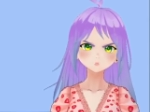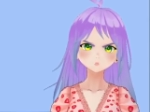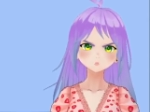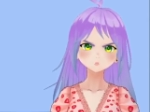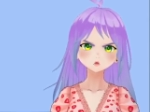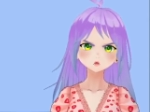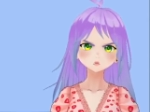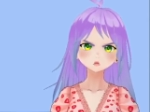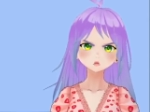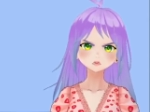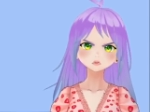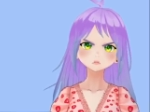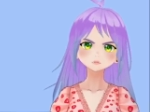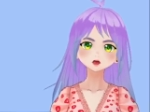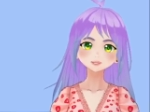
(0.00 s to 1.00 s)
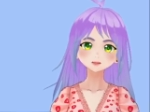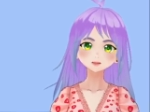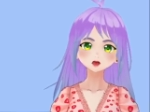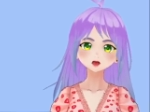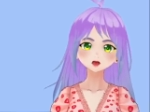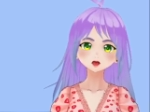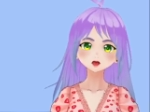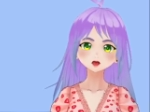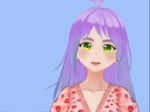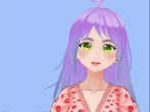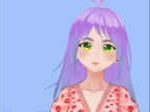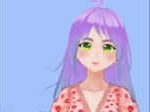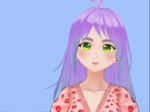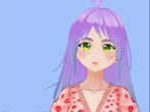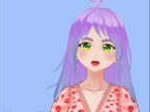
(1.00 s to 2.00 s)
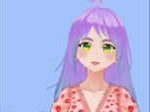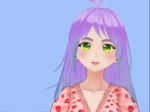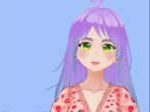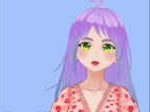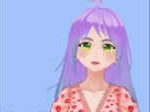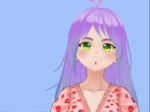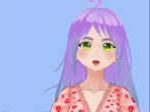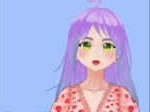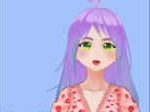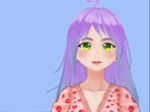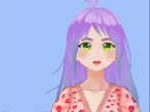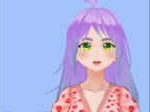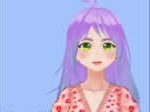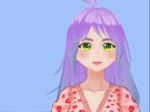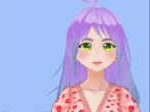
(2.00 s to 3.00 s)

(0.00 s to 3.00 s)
Differentiate by approved students